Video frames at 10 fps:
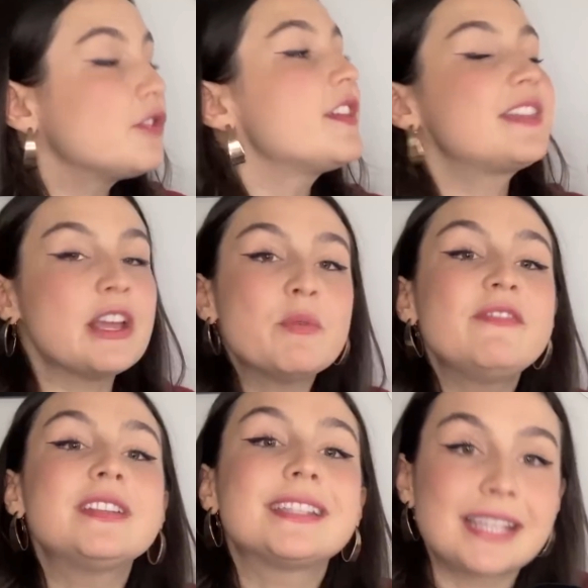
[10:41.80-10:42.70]
the thing
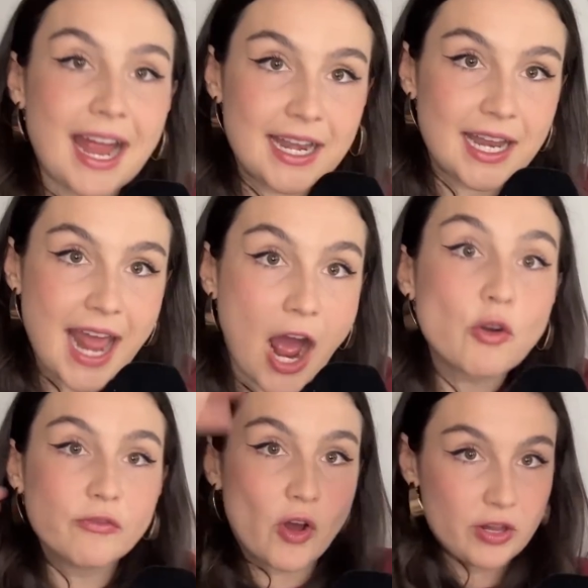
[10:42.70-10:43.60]
we've decided
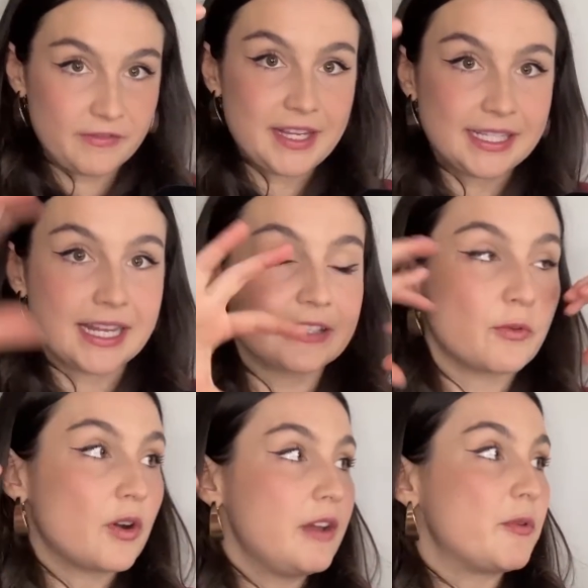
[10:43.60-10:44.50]
out of all of these things,
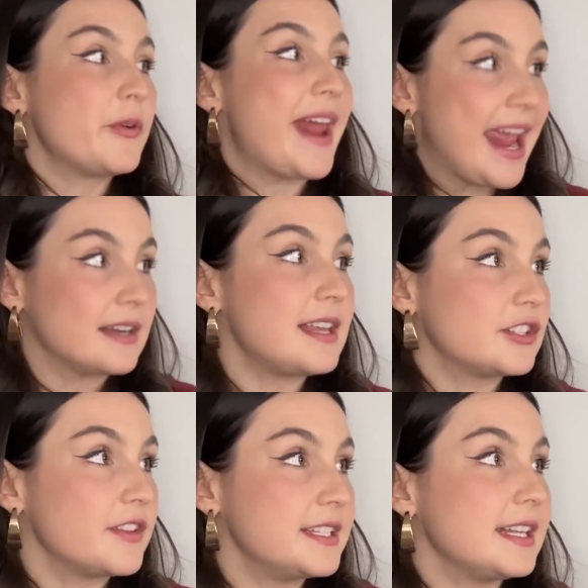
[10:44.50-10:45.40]
if we were to
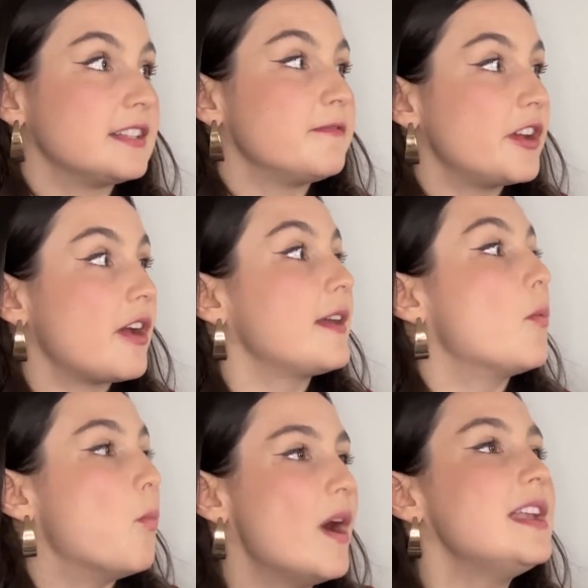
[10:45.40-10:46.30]
analyze all these things and figure out like
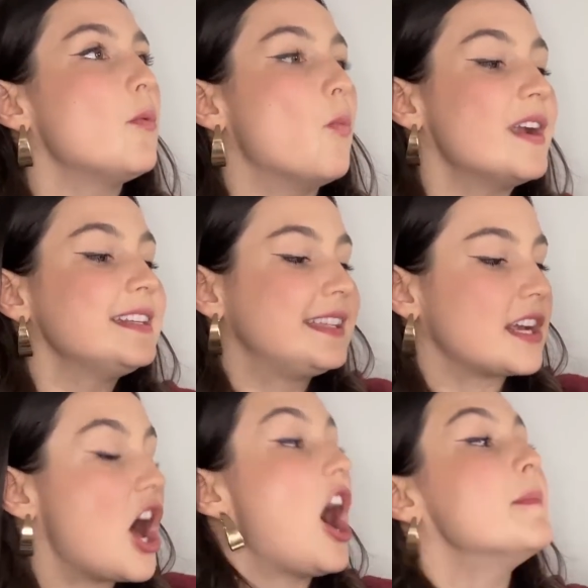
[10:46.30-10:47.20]
what is
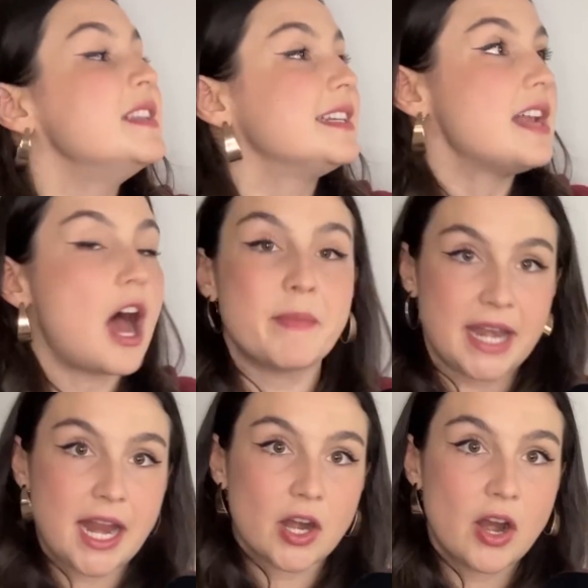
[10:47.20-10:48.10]
the common
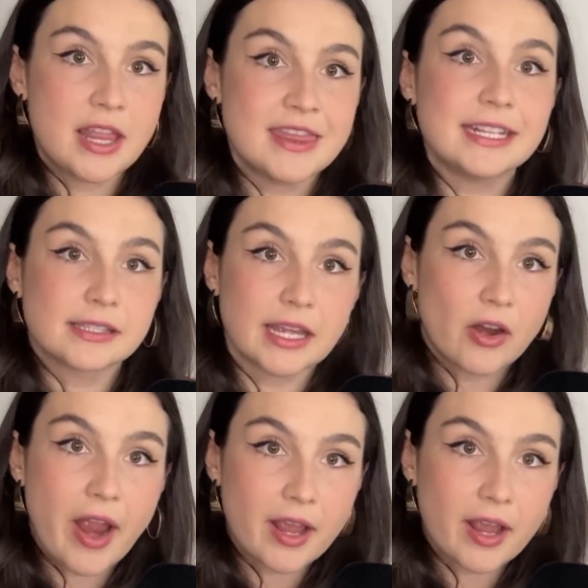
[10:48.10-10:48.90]
denominator in these lyrics,